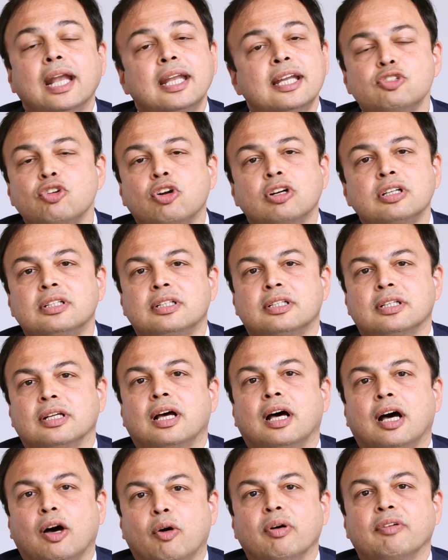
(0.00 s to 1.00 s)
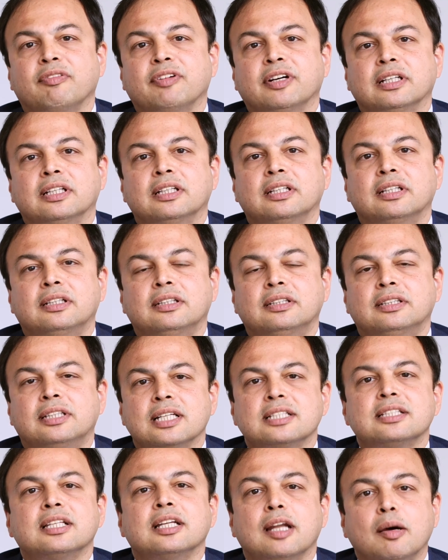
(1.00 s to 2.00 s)
And it's not, however,
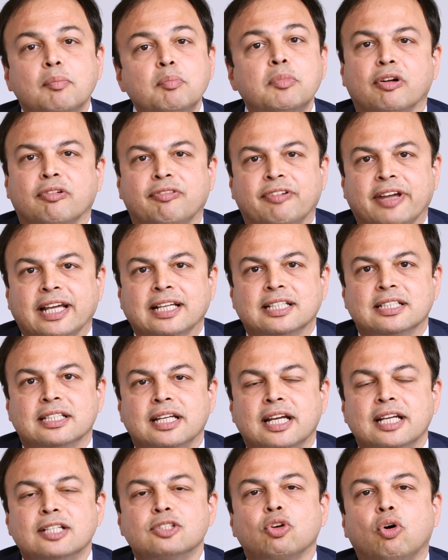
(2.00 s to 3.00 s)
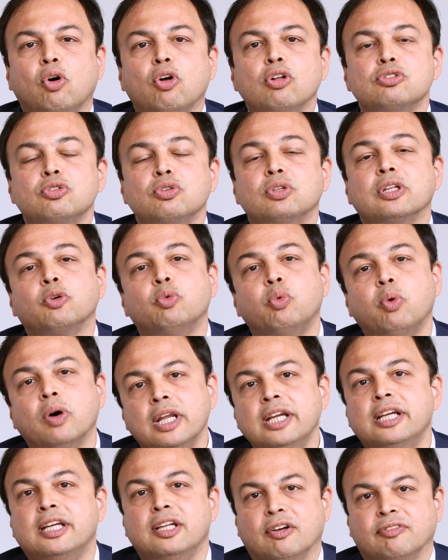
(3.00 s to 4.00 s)
just the number of eggs, it's also the
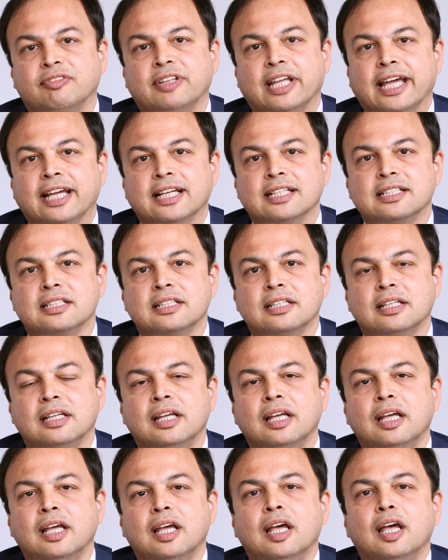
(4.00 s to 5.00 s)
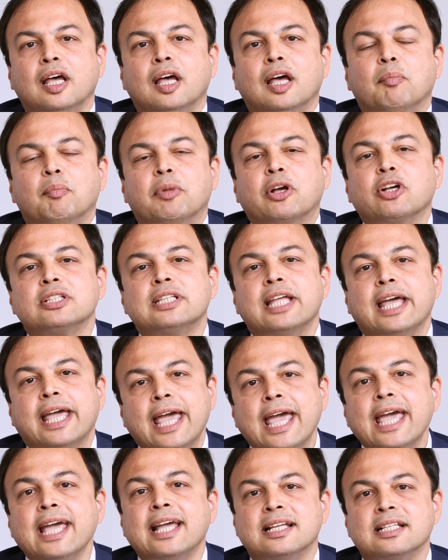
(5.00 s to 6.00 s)
quality of the eggs, because
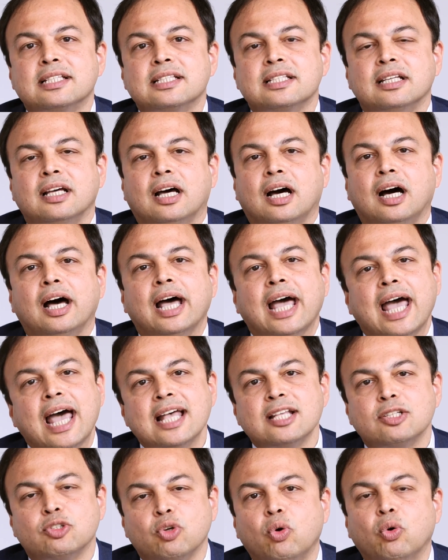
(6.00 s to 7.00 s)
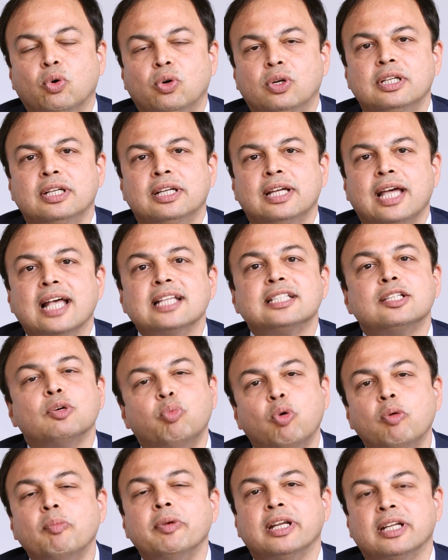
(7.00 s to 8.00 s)
the eggs are as old as
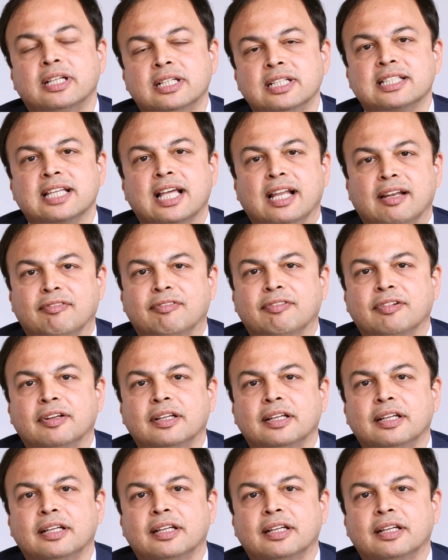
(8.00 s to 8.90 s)
the woman herself.